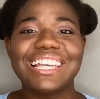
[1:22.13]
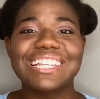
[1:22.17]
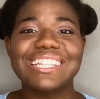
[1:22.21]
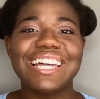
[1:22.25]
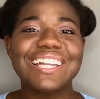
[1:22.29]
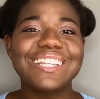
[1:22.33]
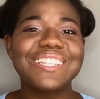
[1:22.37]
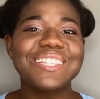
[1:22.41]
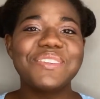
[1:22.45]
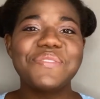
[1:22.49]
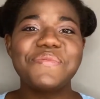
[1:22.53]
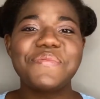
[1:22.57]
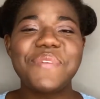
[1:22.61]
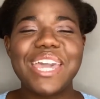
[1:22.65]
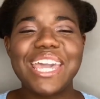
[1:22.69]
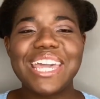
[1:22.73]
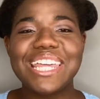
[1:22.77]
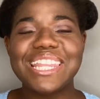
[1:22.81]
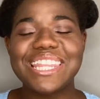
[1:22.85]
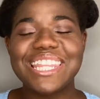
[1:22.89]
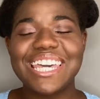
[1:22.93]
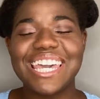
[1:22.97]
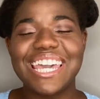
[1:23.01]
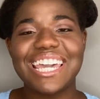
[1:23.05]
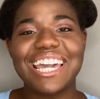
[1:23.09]
That's the main
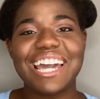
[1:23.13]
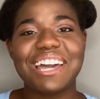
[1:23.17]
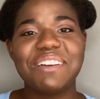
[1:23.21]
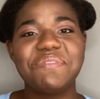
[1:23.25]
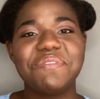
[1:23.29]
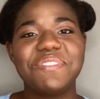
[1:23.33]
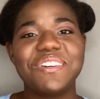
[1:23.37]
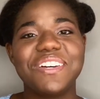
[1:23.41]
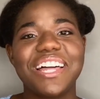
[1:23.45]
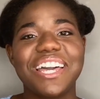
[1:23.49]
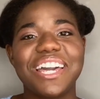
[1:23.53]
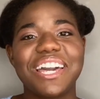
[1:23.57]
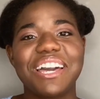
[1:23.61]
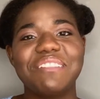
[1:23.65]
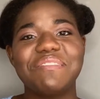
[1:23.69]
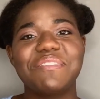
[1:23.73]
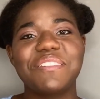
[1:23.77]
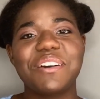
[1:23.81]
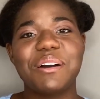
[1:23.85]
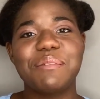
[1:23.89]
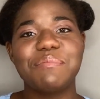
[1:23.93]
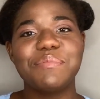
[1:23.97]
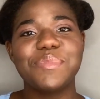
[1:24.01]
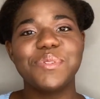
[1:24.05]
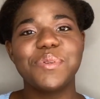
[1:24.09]
thing. I feel like I've
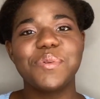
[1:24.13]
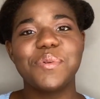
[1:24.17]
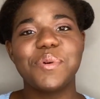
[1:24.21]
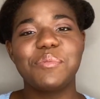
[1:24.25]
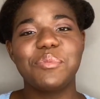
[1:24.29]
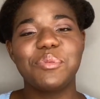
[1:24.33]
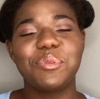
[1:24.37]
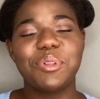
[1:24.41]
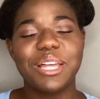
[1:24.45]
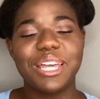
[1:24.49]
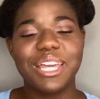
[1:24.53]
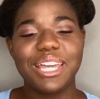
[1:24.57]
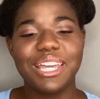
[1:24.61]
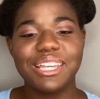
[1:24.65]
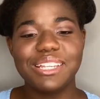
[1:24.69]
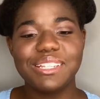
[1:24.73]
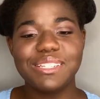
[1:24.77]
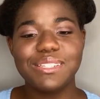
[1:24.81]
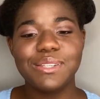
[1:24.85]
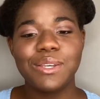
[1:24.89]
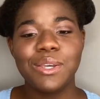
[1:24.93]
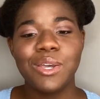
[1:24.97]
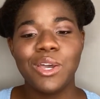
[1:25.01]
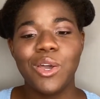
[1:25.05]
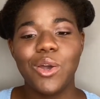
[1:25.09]
come to a place